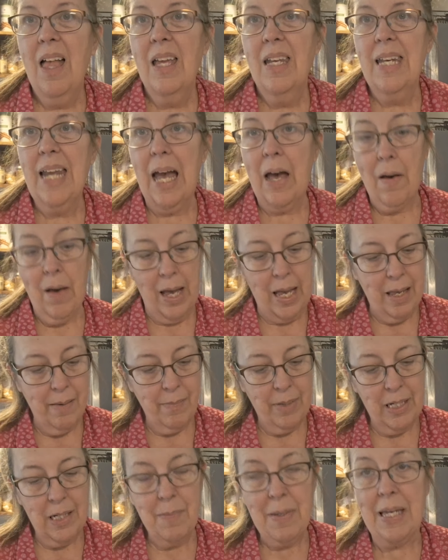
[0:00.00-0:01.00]
Now I am
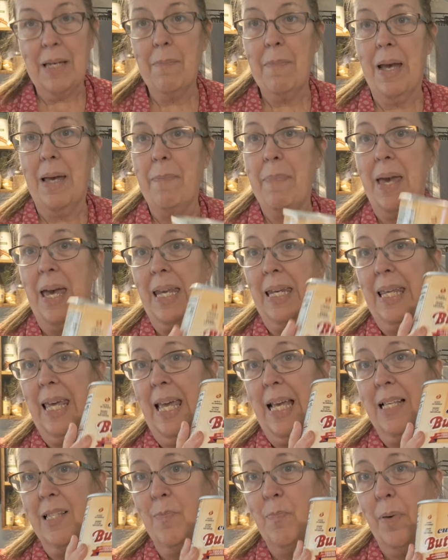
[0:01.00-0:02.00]
going to make my
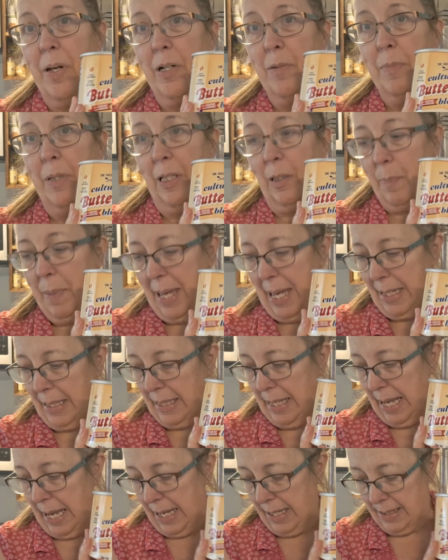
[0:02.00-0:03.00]
pancakes buttermilk
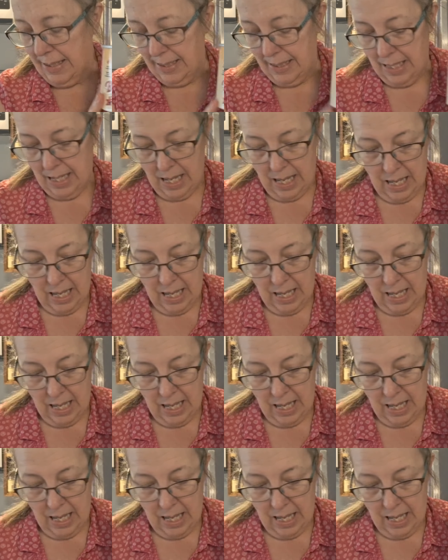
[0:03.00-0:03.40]
pancakes.